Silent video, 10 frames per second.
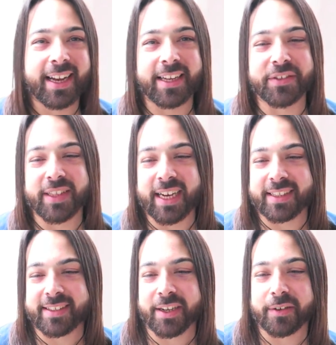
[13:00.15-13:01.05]
and all
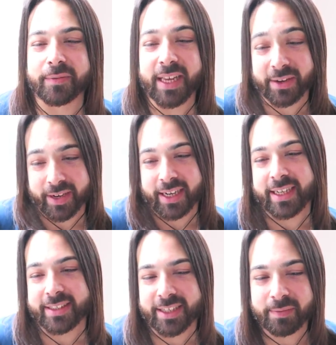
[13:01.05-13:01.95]
that. So anyway, I
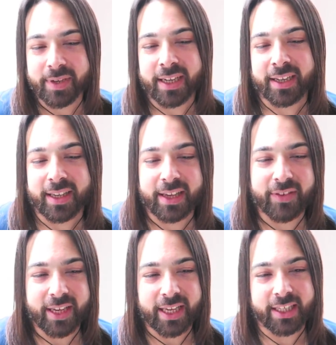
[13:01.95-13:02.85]
ended up
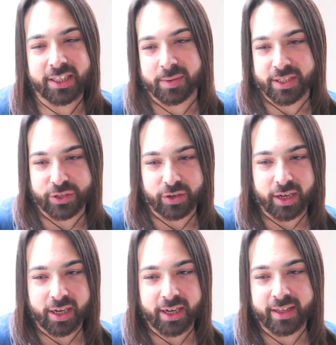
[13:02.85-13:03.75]
giving each one a
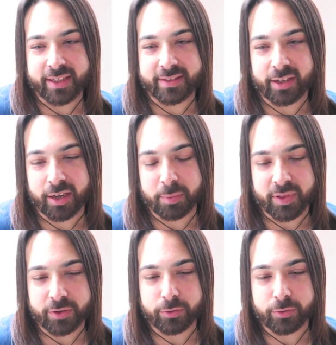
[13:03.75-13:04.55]
try. I think I started with the